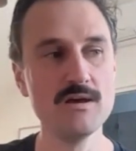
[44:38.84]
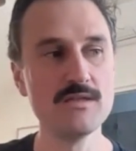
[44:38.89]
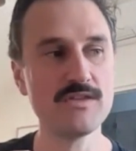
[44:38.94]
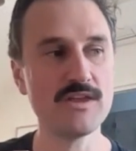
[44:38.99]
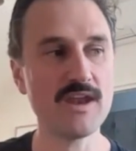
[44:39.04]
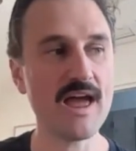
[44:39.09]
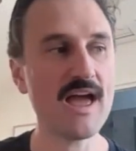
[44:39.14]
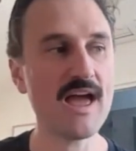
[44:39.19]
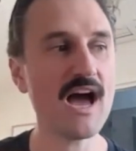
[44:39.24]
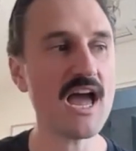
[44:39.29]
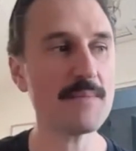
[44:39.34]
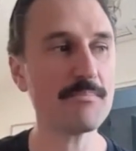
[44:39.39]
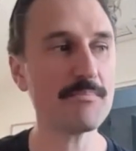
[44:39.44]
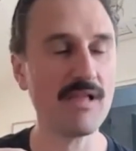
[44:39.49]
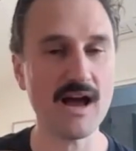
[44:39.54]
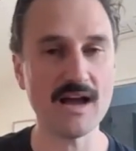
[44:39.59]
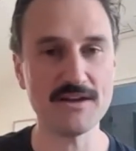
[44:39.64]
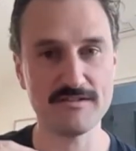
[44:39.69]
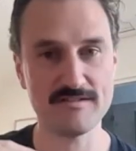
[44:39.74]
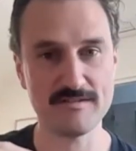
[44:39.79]
that AI
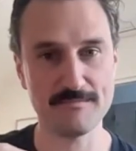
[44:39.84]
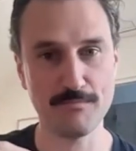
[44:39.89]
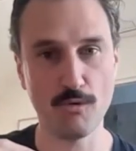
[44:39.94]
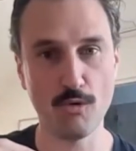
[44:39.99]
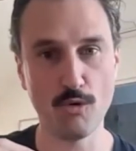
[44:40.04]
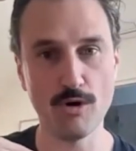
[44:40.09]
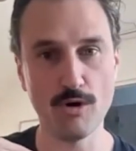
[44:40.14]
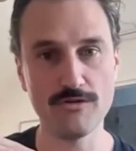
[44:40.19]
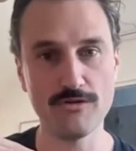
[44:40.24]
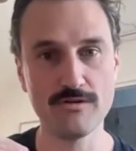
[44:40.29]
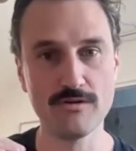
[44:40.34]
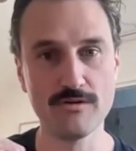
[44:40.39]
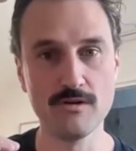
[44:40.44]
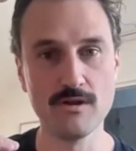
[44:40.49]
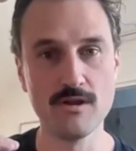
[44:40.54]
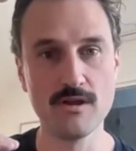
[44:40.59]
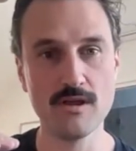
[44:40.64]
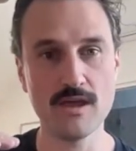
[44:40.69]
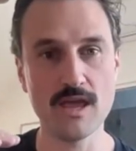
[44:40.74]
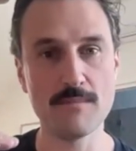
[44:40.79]
applied to support
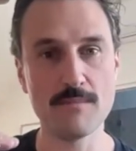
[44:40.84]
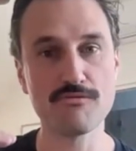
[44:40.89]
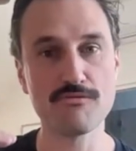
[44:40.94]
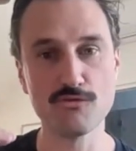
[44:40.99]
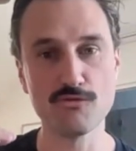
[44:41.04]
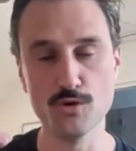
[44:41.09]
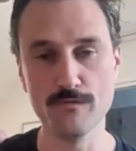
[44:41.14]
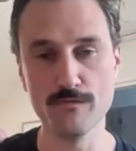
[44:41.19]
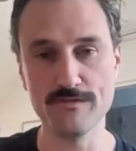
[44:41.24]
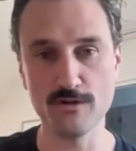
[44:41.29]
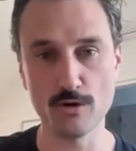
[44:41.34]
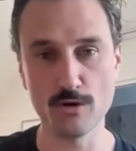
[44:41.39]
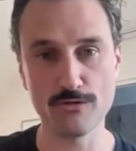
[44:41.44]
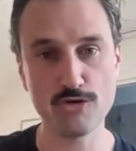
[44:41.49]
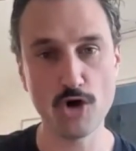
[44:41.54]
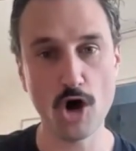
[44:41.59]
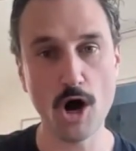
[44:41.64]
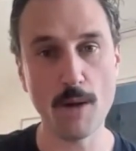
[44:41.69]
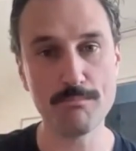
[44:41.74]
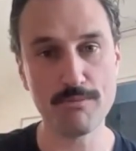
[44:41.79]
improves your
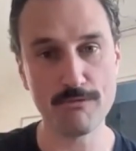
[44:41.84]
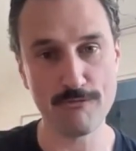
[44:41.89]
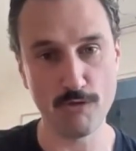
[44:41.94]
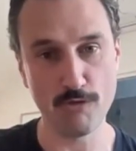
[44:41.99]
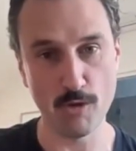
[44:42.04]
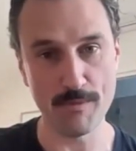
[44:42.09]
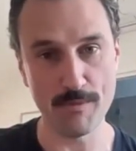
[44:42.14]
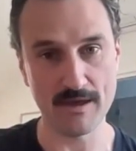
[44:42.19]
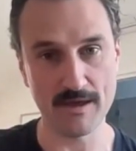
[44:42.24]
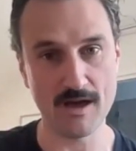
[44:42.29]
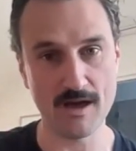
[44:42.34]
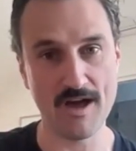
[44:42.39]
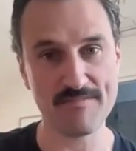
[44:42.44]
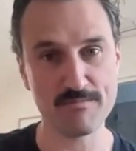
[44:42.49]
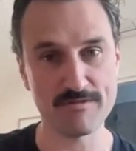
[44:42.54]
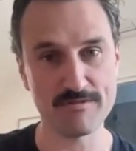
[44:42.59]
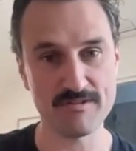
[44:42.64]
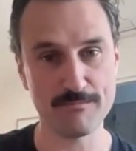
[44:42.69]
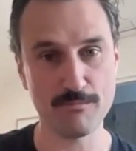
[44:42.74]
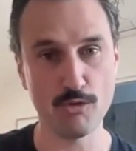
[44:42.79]
top performing
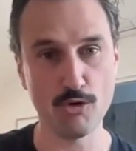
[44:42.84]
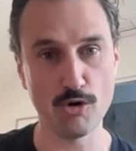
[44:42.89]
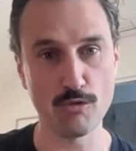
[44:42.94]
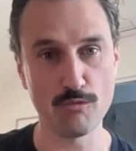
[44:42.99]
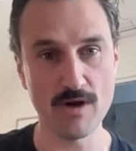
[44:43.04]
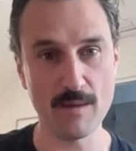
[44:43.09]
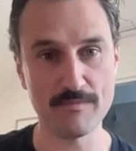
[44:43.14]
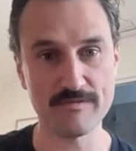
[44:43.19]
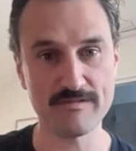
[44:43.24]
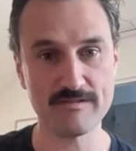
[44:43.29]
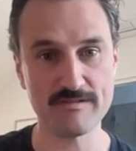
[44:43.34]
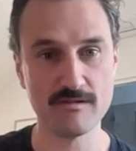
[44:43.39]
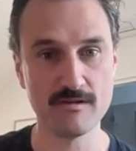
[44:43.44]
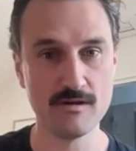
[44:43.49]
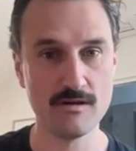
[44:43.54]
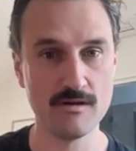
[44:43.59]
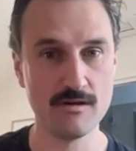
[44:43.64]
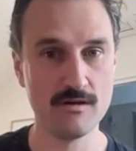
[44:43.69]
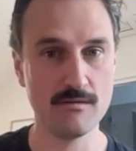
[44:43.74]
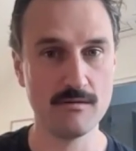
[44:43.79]
customer support reps
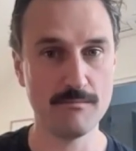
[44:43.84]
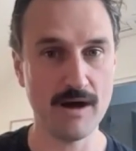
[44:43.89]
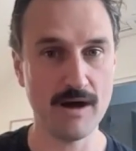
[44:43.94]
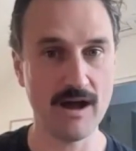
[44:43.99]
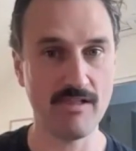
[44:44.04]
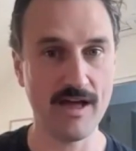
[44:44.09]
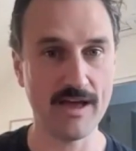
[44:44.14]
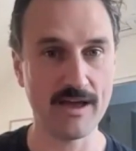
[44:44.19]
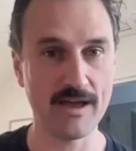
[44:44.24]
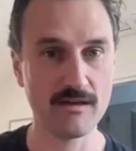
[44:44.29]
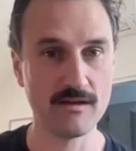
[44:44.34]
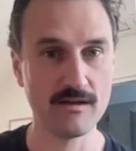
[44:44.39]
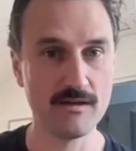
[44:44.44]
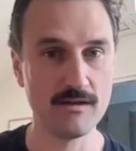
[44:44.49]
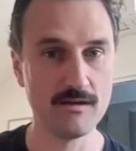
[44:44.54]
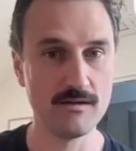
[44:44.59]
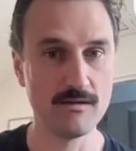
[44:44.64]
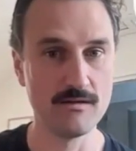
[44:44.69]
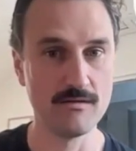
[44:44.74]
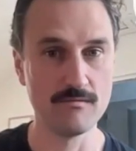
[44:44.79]
by like
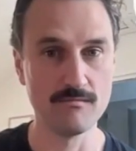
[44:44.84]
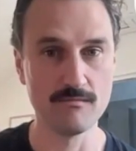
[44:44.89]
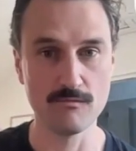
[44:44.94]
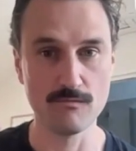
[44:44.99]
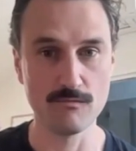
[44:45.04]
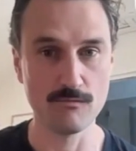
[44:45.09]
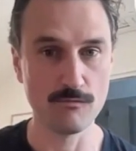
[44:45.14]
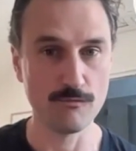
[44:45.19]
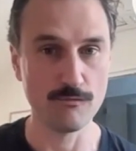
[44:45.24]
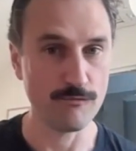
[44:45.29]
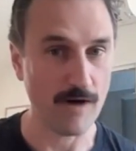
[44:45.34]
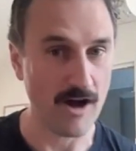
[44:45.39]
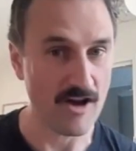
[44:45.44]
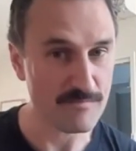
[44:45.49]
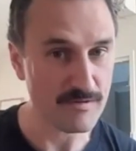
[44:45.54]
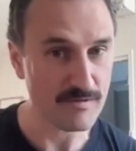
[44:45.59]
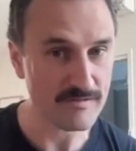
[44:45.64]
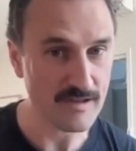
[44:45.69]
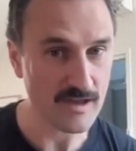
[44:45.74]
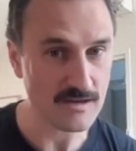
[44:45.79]

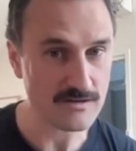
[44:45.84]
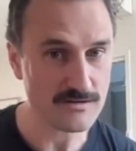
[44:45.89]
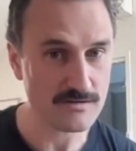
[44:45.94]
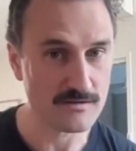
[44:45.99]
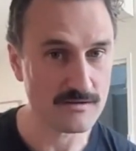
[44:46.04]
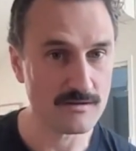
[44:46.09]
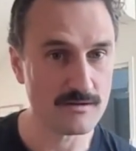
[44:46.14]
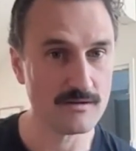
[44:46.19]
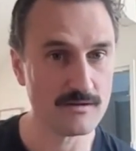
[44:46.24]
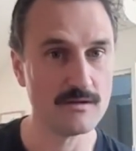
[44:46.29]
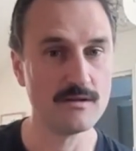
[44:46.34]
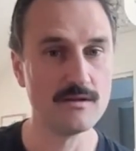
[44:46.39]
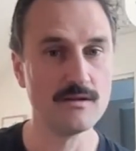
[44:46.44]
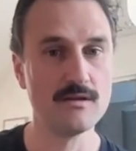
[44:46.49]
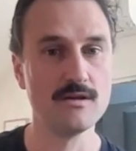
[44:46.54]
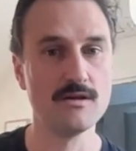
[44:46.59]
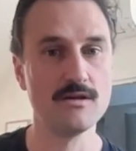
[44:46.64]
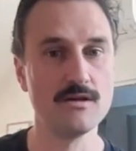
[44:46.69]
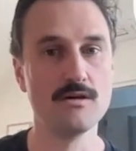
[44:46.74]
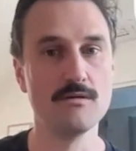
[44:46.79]
5%,
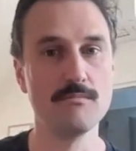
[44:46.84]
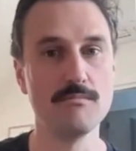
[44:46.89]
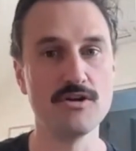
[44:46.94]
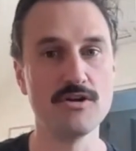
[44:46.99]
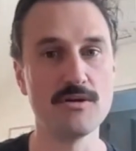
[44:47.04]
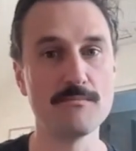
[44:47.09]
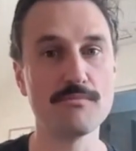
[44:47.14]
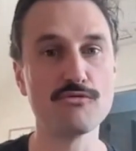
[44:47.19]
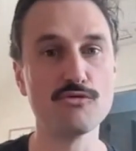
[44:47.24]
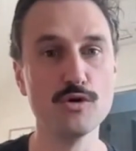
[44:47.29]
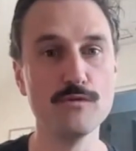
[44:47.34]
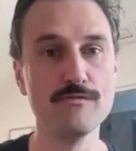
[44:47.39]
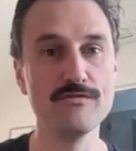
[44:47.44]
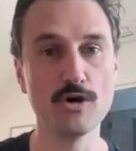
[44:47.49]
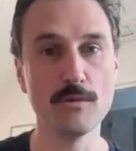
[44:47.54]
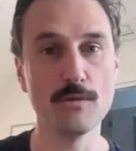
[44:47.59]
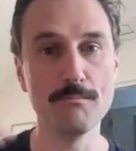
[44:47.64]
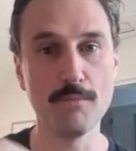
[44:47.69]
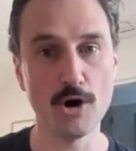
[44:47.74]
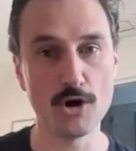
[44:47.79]
but it improves
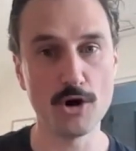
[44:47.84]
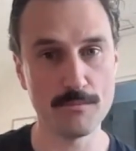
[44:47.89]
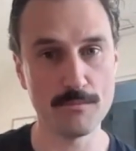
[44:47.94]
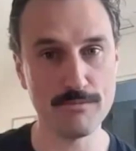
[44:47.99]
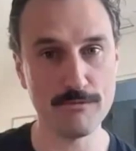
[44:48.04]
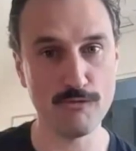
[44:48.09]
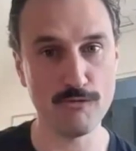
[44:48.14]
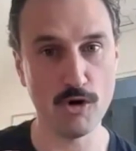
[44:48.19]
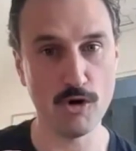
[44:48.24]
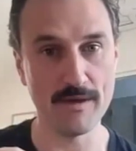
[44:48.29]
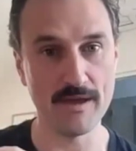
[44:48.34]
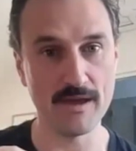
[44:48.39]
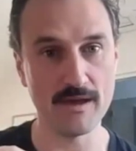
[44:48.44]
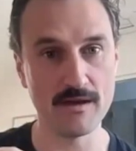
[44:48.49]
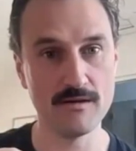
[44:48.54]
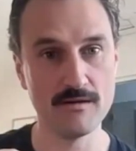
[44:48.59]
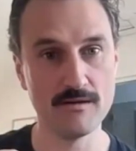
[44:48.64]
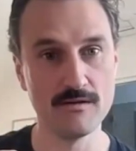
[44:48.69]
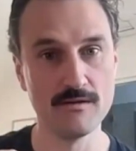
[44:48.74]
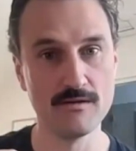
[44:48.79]
your bottom
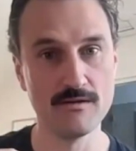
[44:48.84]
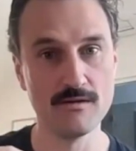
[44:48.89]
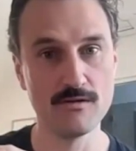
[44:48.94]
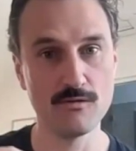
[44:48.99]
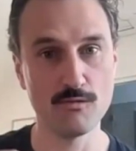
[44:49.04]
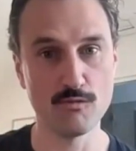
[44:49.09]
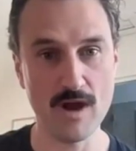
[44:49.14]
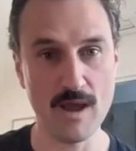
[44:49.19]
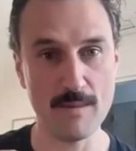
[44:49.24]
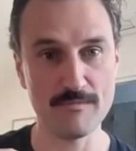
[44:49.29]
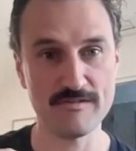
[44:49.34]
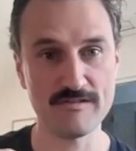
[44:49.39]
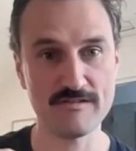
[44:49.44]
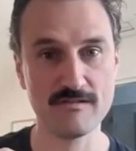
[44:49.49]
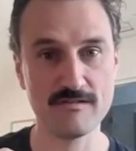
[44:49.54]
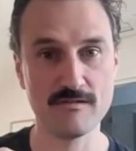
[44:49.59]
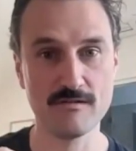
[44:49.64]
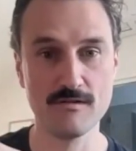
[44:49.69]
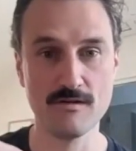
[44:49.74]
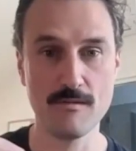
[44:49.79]
performing
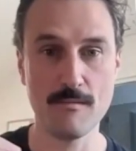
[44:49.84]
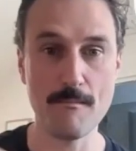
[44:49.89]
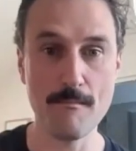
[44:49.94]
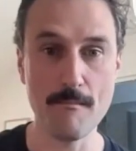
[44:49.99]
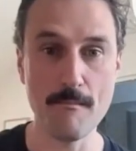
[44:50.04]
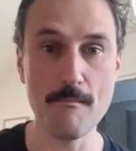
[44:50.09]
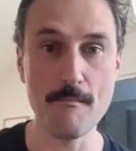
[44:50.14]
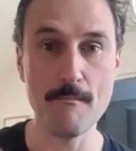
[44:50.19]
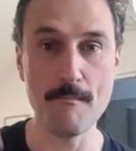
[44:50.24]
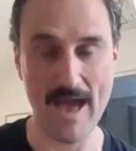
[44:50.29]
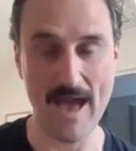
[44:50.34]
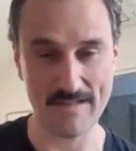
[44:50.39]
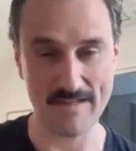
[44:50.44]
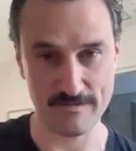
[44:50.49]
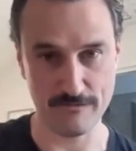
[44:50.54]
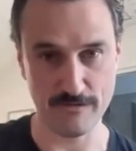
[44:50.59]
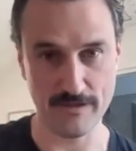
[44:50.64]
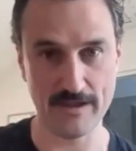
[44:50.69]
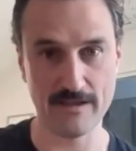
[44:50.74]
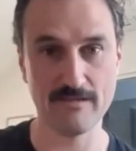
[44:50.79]
reps
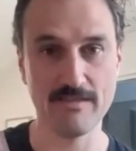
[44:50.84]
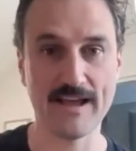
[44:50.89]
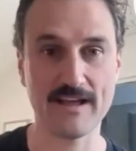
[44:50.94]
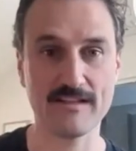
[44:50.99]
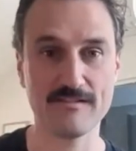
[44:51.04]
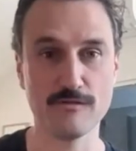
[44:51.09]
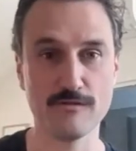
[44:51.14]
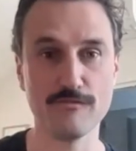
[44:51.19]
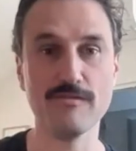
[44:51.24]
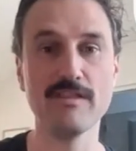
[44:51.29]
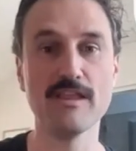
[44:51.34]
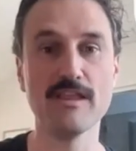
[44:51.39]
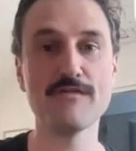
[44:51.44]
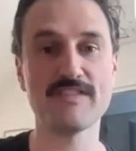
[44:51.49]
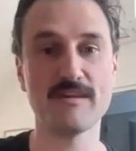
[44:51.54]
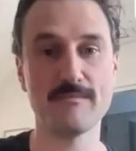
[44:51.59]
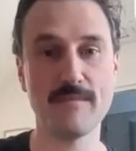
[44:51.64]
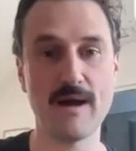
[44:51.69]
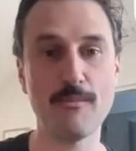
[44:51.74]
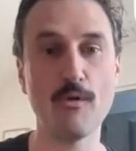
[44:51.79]
massively, like sort of
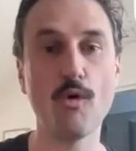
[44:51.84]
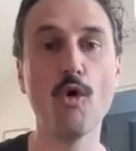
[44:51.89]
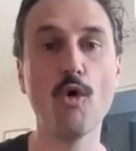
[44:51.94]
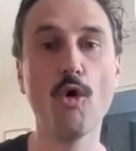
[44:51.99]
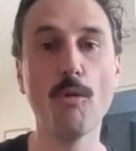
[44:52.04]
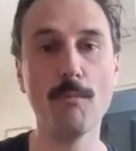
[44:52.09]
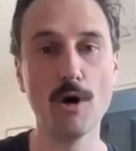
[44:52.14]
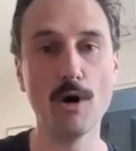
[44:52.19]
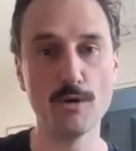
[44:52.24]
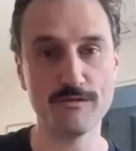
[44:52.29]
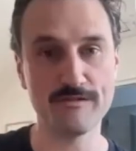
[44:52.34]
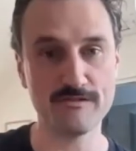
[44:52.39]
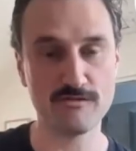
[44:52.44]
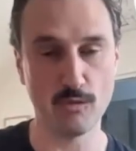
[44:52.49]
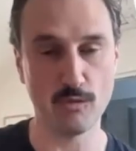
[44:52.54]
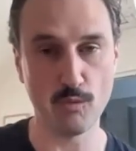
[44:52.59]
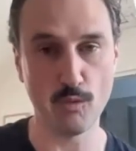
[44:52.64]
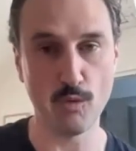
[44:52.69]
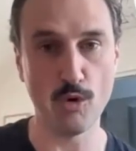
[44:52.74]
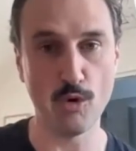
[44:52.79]
lifts them up almost
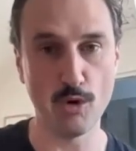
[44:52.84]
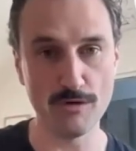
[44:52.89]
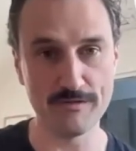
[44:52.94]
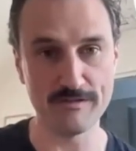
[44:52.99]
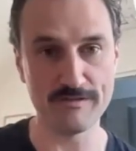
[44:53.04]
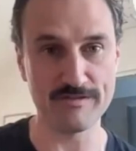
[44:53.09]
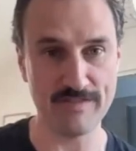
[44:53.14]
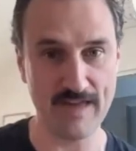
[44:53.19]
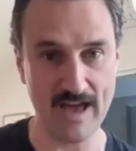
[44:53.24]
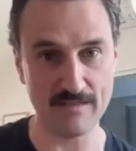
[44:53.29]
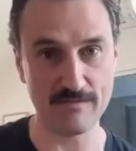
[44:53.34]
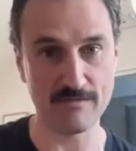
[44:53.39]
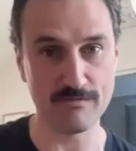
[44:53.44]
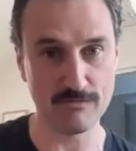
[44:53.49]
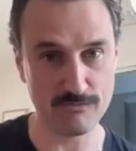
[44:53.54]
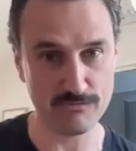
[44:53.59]
towards that